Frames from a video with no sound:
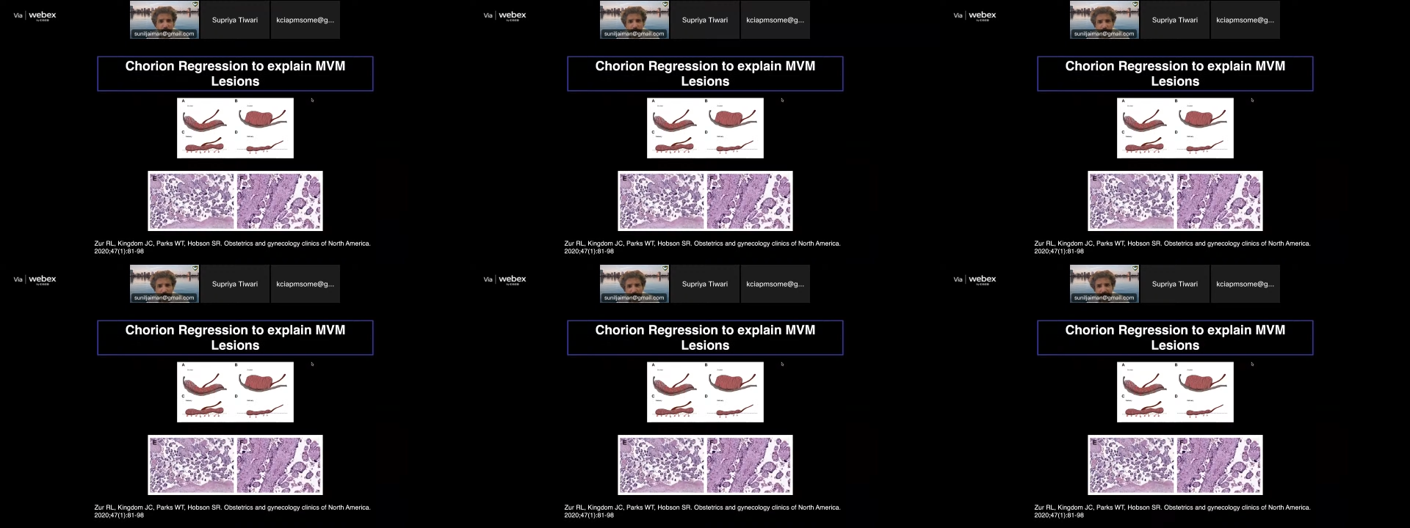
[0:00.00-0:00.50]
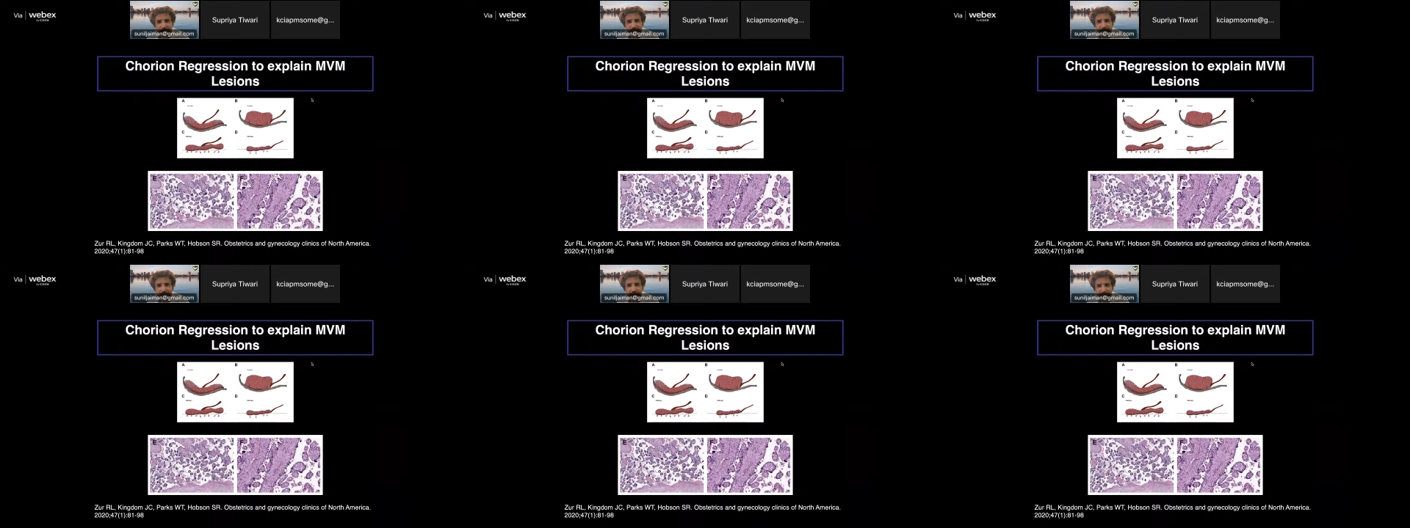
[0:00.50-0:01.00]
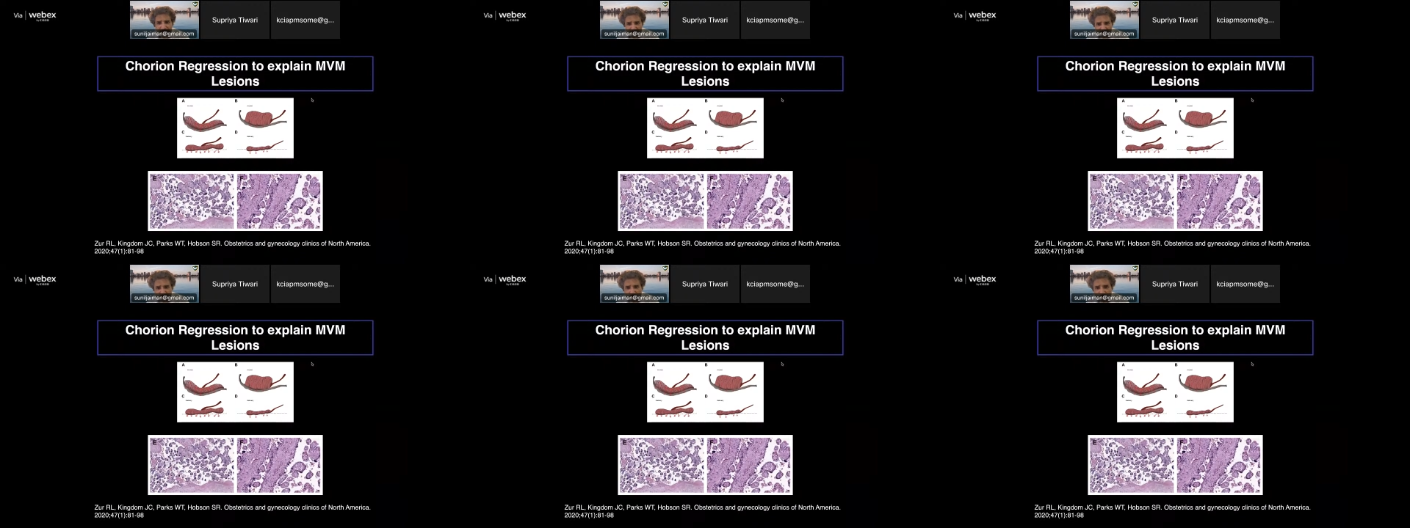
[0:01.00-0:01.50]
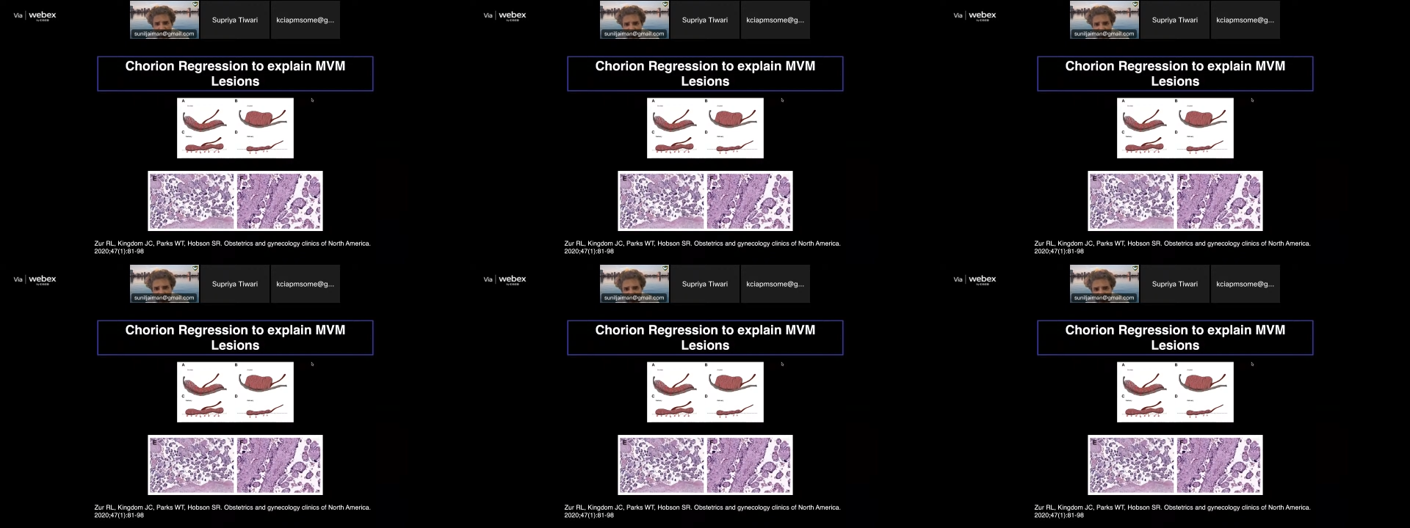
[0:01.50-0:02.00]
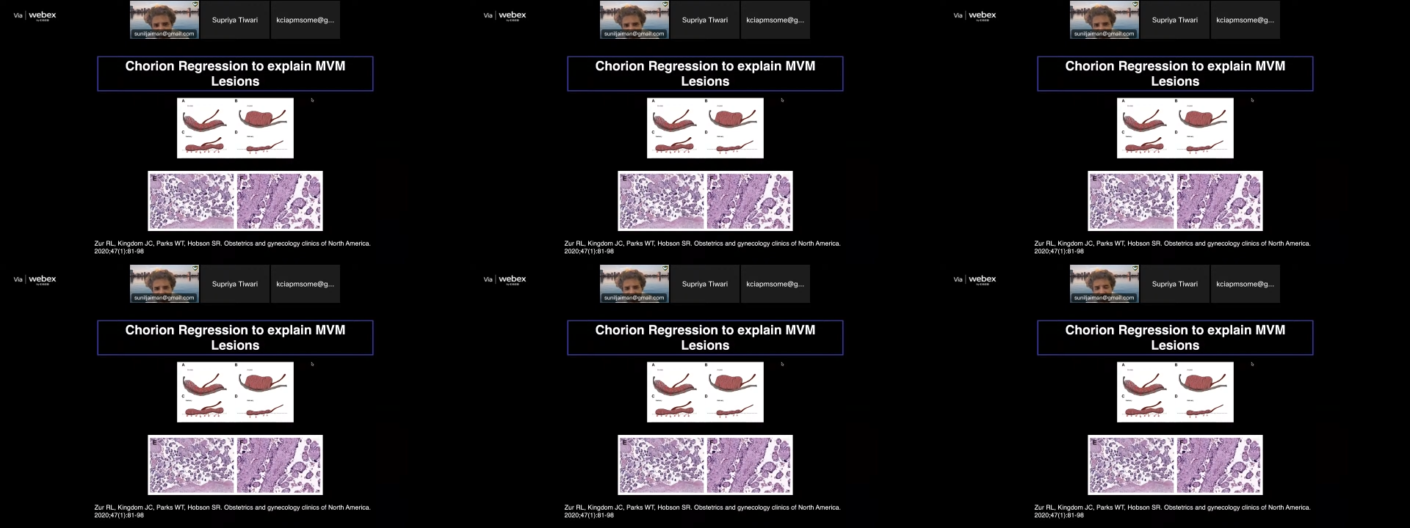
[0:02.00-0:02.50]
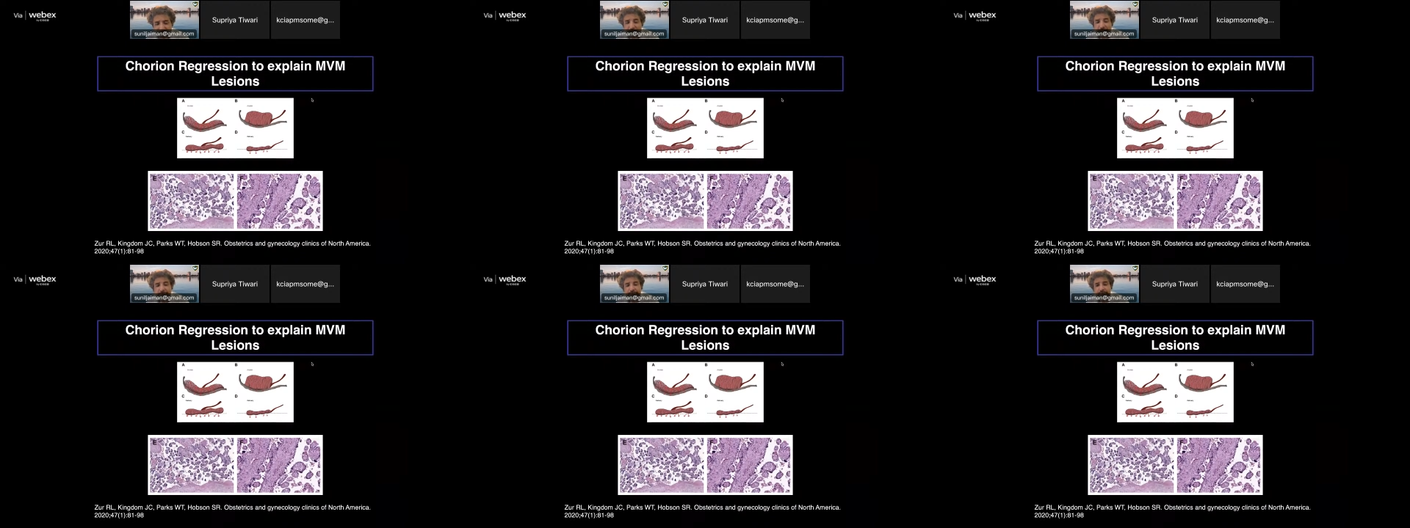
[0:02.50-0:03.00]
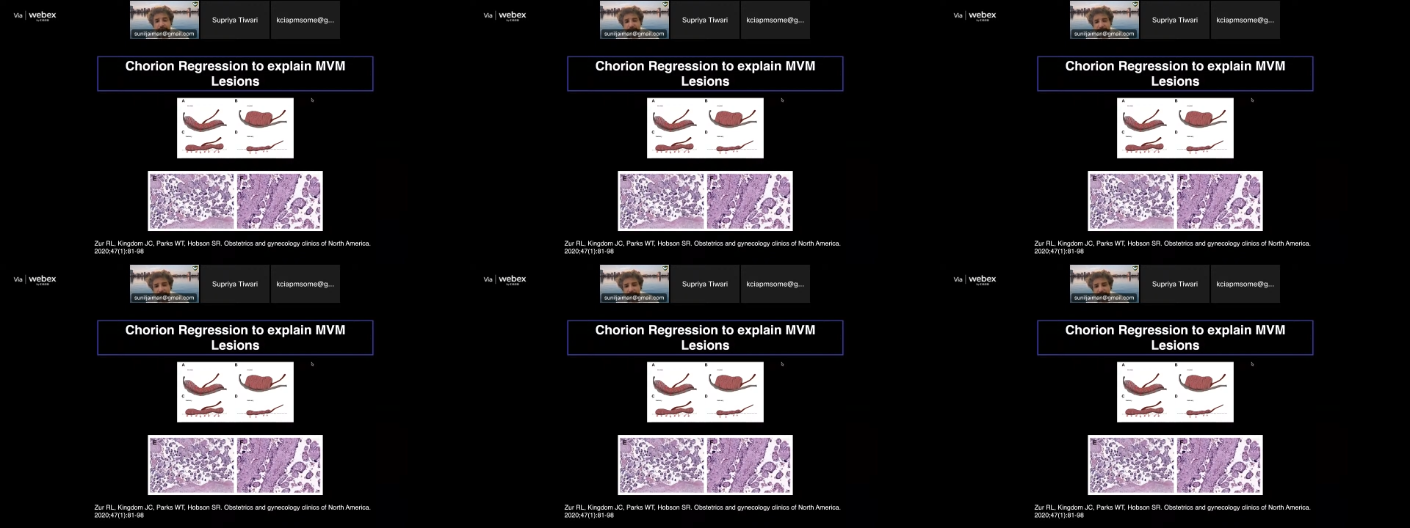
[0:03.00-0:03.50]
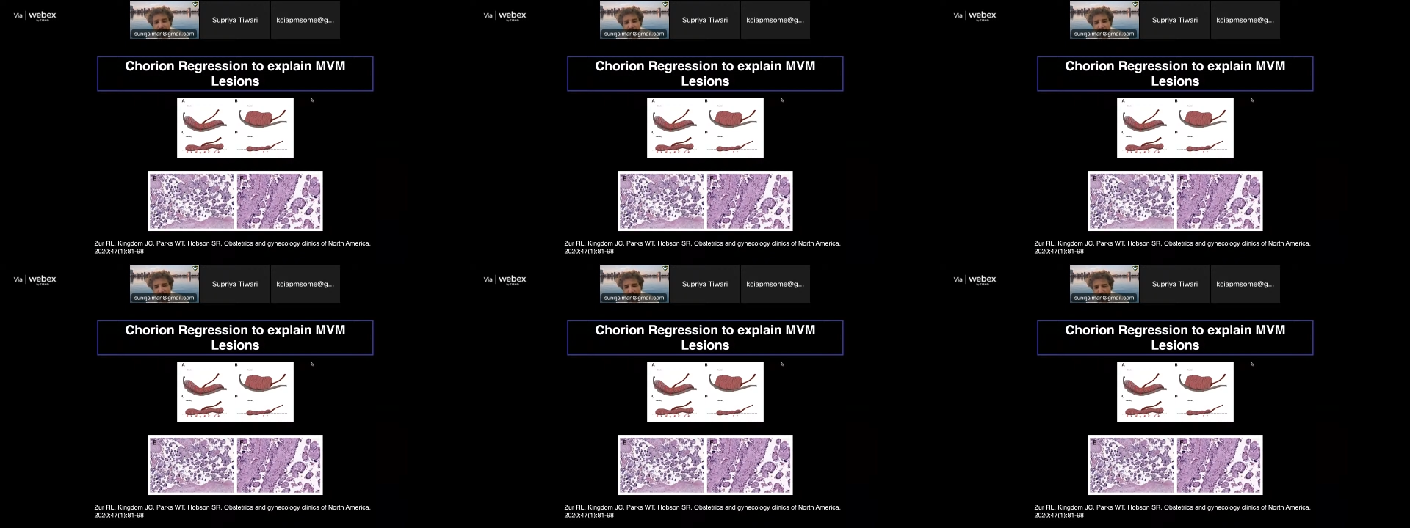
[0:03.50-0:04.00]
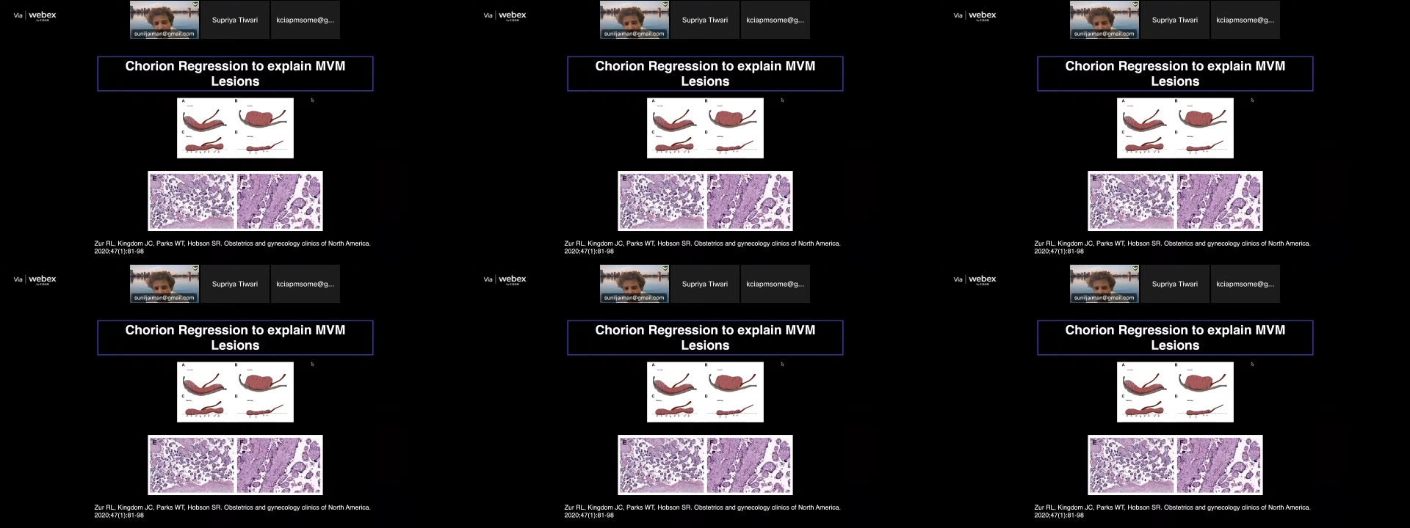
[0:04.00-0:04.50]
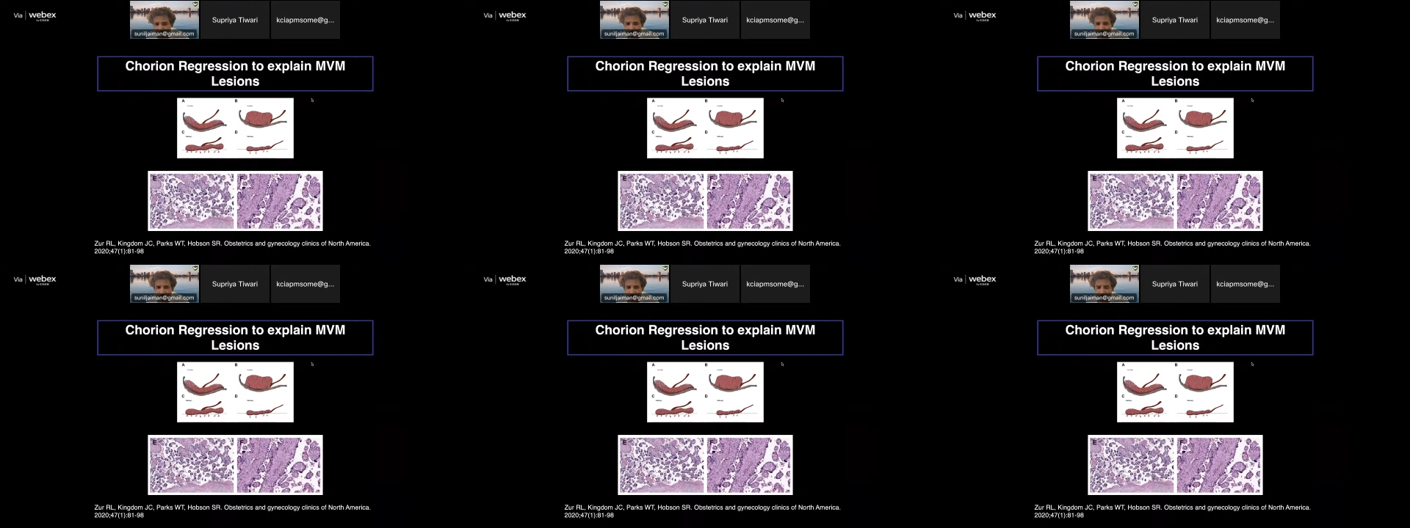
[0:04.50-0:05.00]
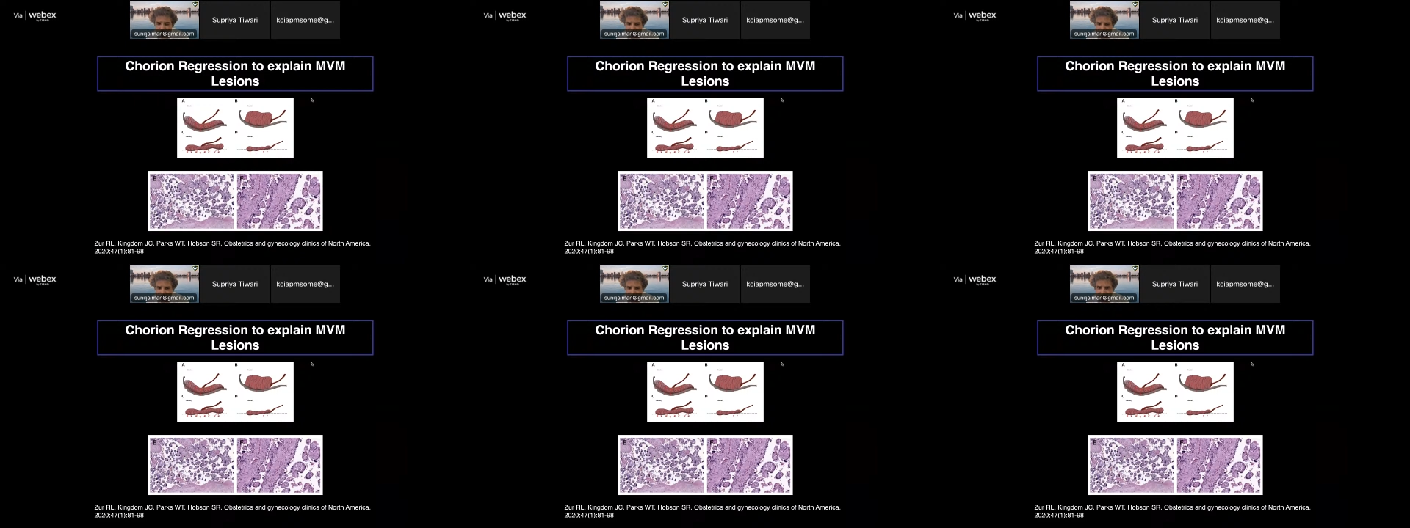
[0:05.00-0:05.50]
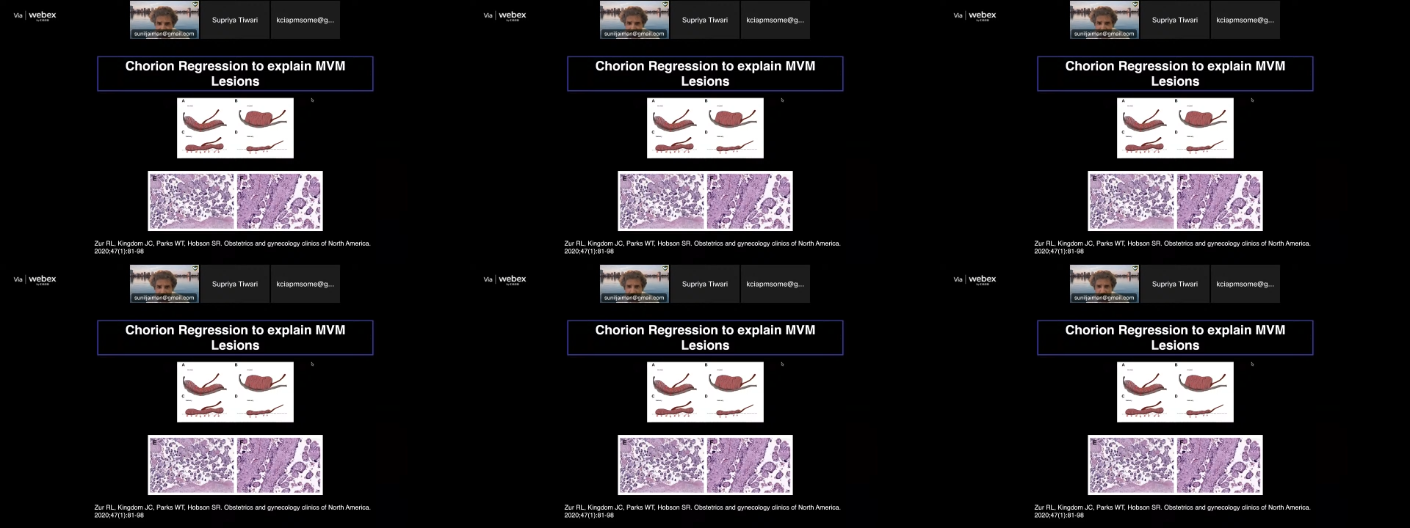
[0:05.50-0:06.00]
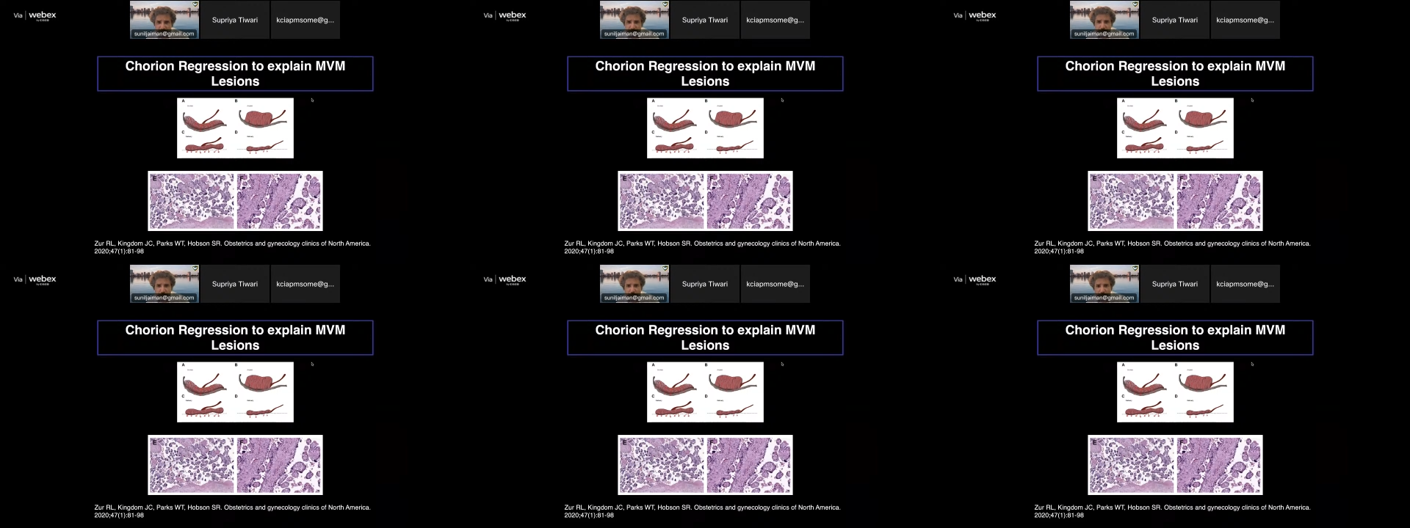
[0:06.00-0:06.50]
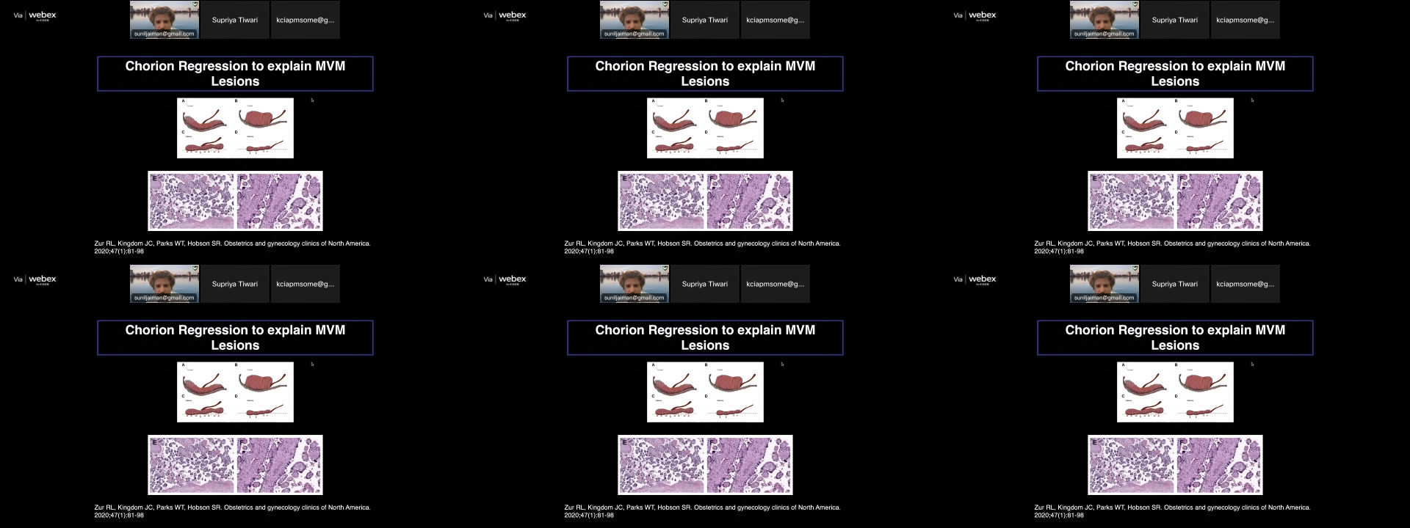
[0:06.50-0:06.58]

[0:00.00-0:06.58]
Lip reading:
[unreadable: no face in view]